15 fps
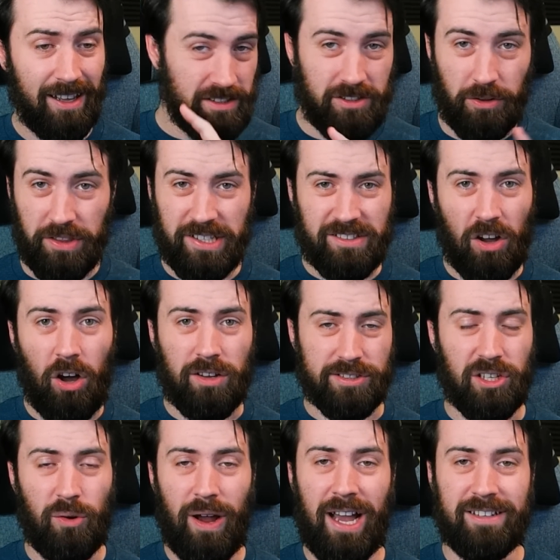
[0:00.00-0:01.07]
So this
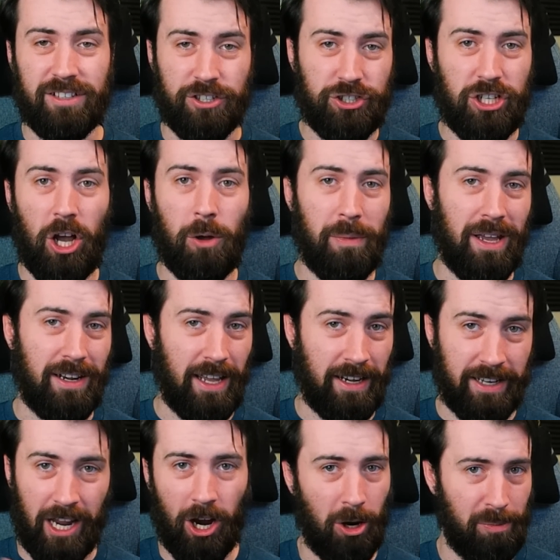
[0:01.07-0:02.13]
also has a Shelmet
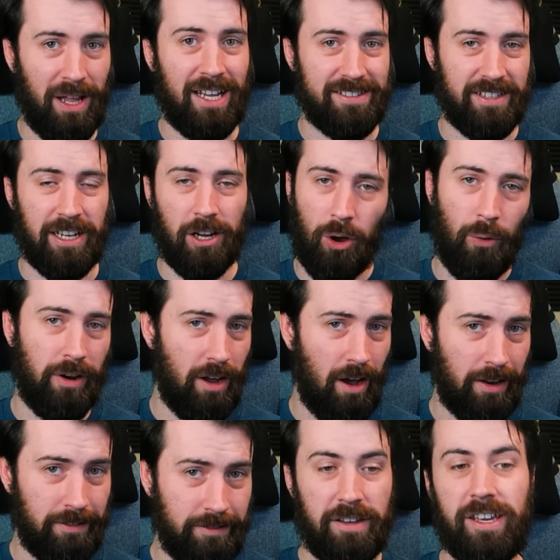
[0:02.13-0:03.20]
and Carablast thing going on.